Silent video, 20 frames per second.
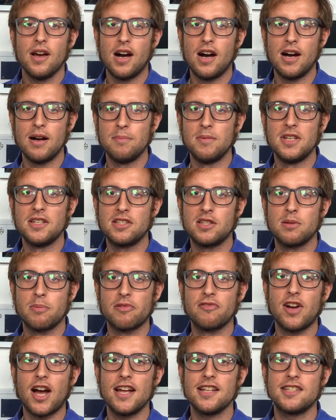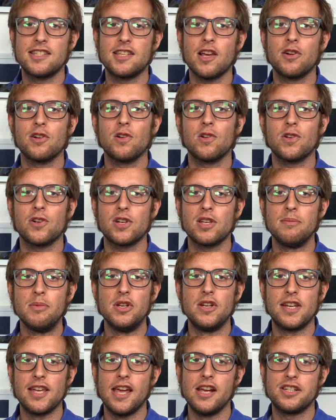um, is to provide cellular
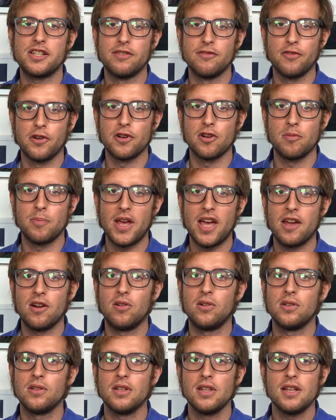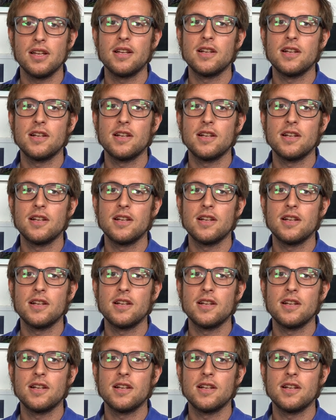communication for your panel